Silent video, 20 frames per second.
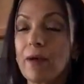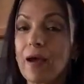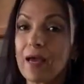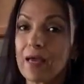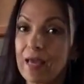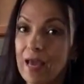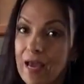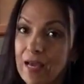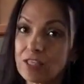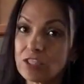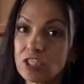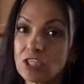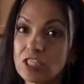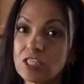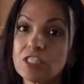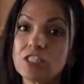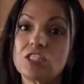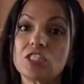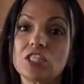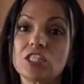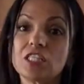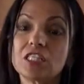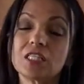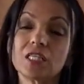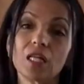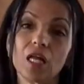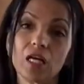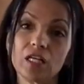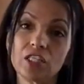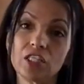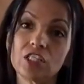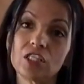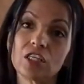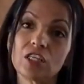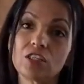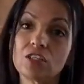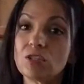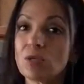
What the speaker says: I actually just launched it,